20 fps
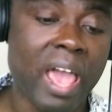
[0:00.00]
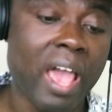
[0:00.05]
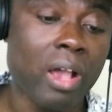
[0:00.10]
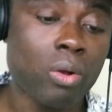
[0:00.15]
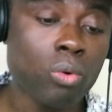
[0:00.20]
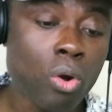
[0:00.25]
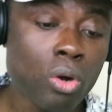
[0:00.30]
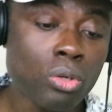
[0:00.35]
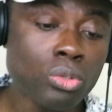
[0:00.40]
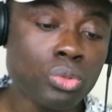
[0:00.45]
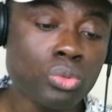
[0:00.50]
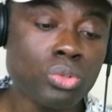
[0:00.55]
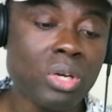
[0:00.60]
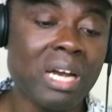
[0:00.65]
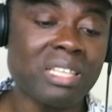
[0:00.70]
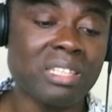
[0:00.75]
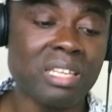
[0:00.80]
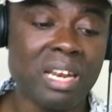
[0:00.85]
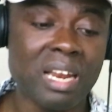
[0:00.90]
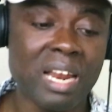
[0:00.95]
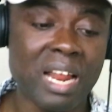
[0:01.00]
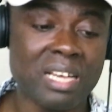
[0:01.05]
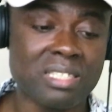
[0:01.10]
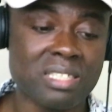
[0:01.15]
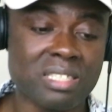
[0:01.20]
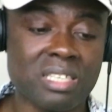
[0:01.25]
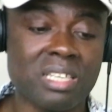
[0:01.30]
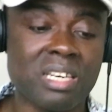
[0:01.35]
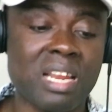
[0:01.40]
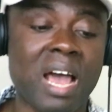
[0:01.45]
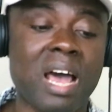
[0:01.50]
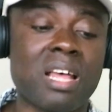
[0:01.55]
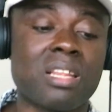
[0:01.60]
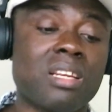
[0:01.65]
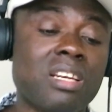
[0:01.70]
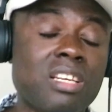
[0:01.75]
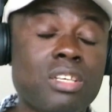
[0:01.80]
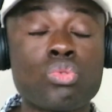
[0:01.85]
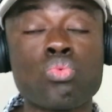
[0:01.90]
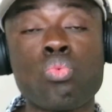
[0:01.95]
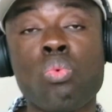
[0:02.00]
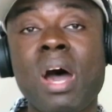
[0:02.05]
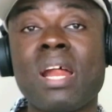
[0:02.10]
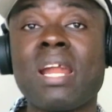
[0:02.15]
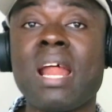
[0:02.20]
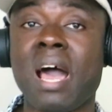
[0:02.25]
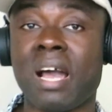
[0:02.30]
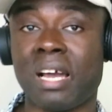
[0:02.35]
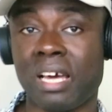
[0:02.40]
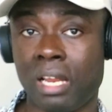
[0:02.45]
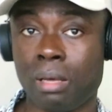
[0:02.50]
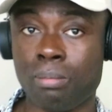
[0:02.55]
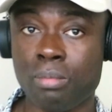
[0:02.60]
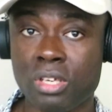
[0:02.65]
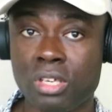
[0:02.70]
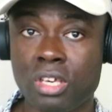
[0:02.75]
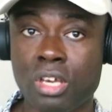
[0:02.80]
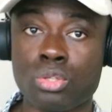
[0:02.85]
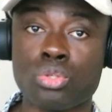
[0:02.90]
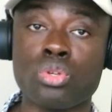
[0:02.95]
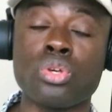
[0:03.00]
a contract lasting at least 1 academic year.